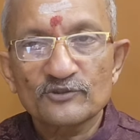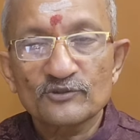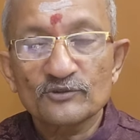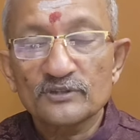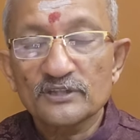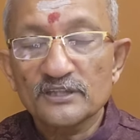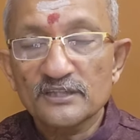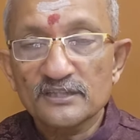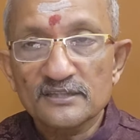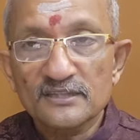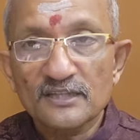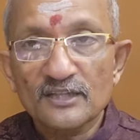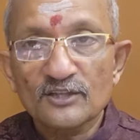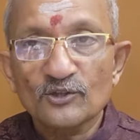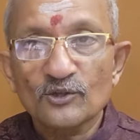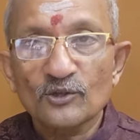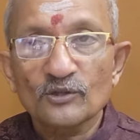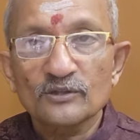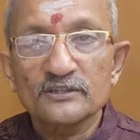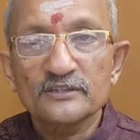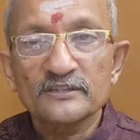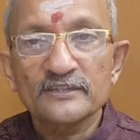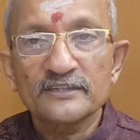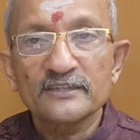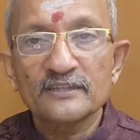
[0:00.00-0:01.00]
So these are
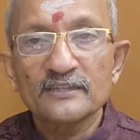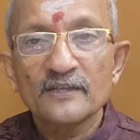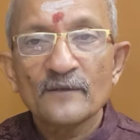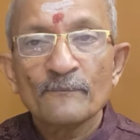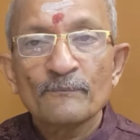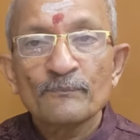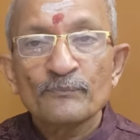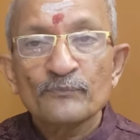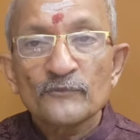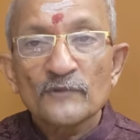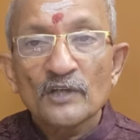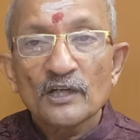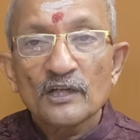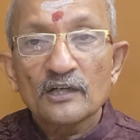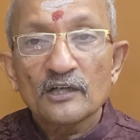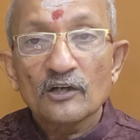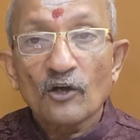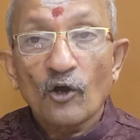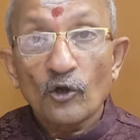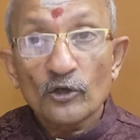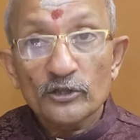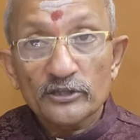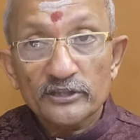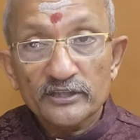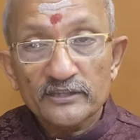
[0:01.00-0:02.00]
all the
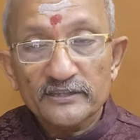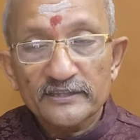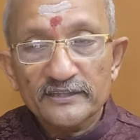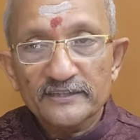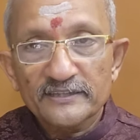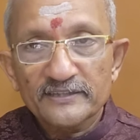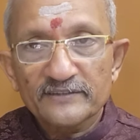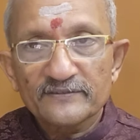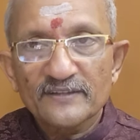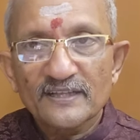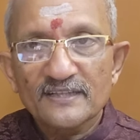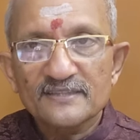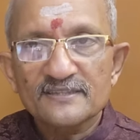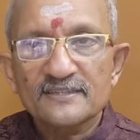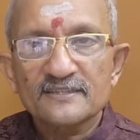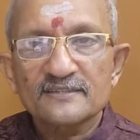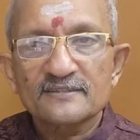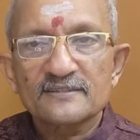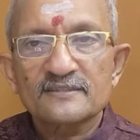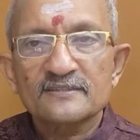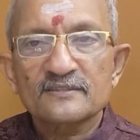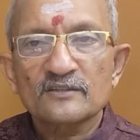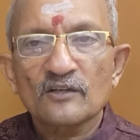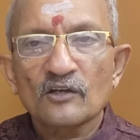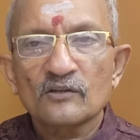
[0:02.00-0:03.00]
alternative
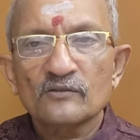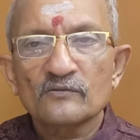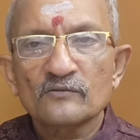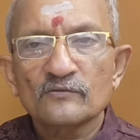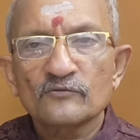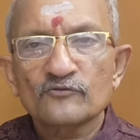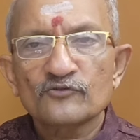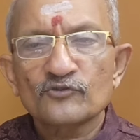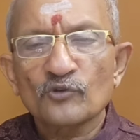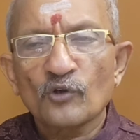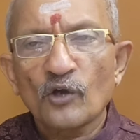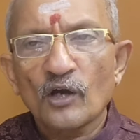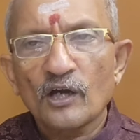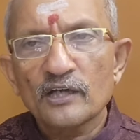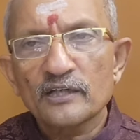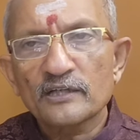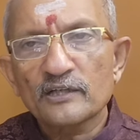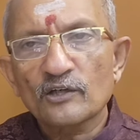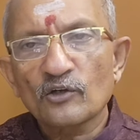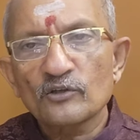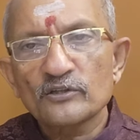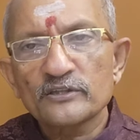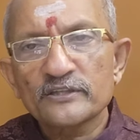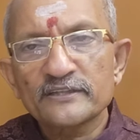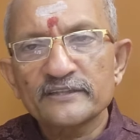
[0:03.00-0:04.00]
assets. So our
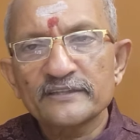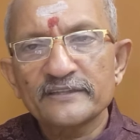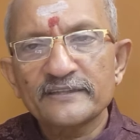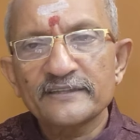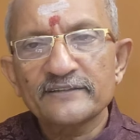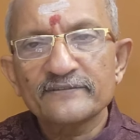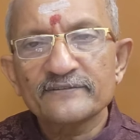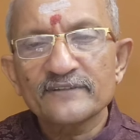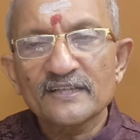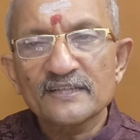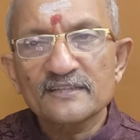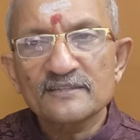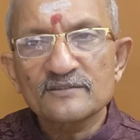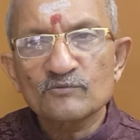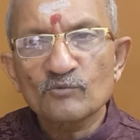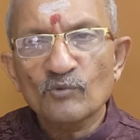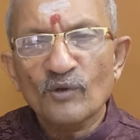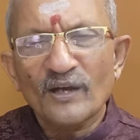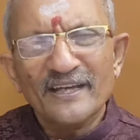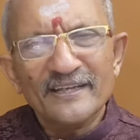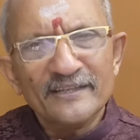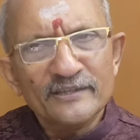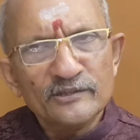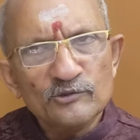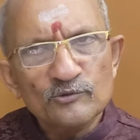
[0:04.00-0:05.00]
alternative assets,
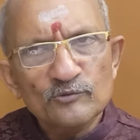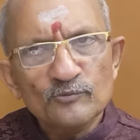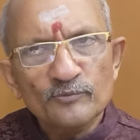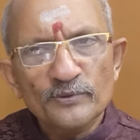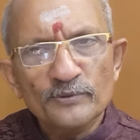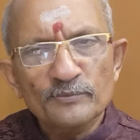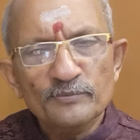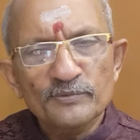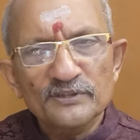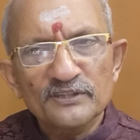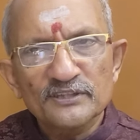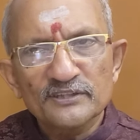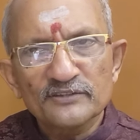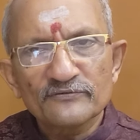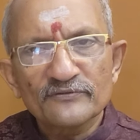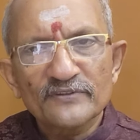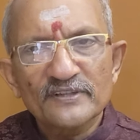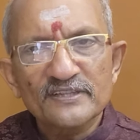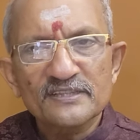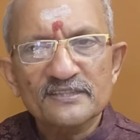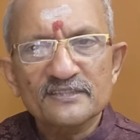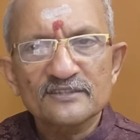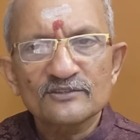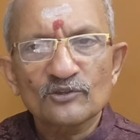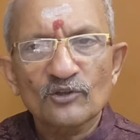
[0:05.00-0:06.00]
why do people
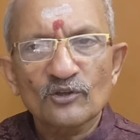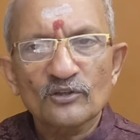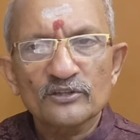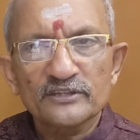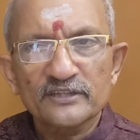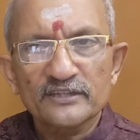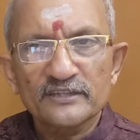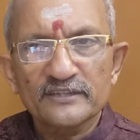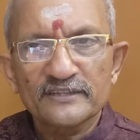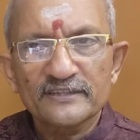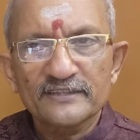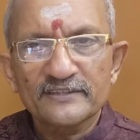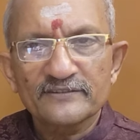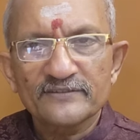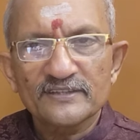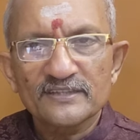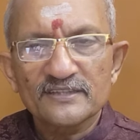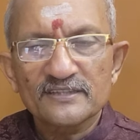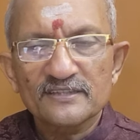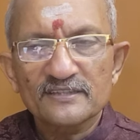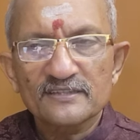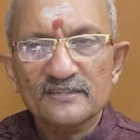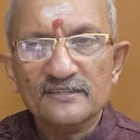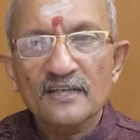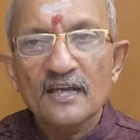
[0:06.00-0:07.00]
invest in alternative
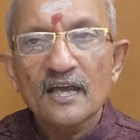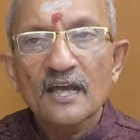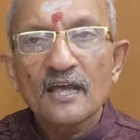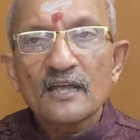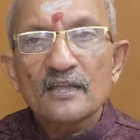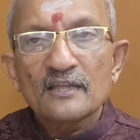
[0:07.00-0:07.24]
assets?